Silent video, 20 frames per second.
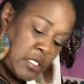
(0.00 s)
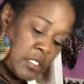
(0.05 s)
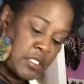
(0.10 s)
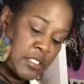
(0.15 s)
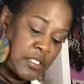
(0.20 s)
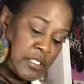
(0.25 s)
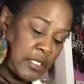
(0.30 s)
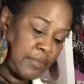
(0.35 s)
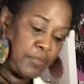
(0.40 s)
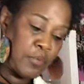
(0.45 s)

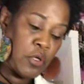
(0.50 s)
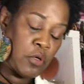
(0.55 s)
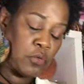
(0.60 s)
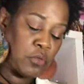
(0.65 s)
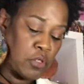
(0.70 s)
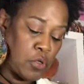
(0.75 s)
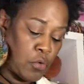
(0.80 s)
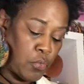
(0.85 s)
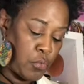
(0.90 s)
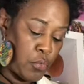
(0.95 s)
Just slip
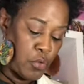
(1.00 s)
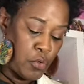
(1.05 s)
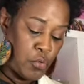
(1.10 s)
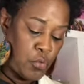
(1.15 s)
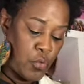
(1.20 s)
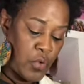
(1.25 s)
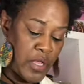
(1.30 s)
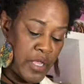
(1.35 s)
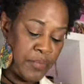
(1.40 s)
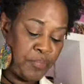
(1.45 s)
those on real
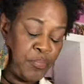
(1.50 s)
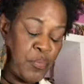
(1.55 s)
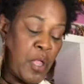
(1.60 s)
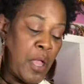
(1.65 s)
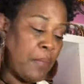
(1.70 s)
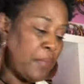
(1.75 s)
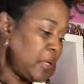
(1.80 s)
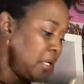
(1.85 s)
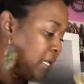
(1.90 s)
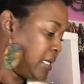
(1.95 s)
quick.
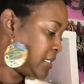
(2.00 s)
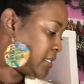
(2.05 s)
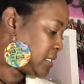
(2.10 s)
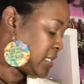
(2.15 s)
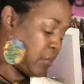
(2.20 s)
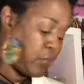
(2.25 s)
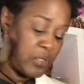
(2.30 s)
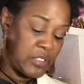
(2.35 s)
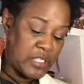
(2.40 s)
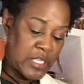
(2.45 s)
But let's
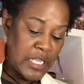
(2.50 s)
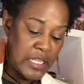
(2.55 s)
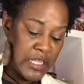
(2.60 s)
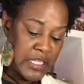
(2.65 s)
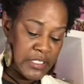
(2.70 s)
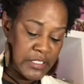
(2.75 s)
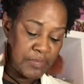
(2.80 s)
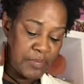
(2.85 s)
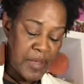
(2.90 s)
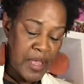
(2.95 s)
see what's in
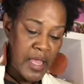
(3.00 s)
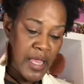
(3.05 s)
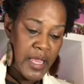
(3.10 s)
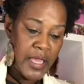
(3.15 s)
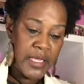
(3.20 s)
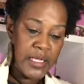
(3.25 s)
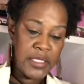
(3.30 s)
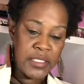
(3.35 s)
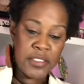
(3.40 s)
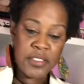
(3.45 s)
this
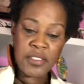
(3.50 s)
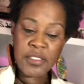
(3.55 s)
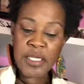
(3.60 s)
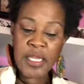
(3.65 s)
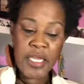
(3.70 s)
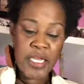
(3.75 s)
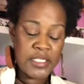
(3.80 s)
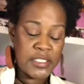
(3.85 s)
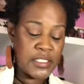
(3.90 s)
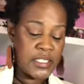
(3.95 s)
bag, because
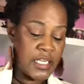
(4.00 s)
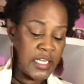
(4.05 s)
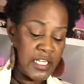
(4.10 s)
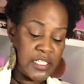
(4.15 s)
like I said,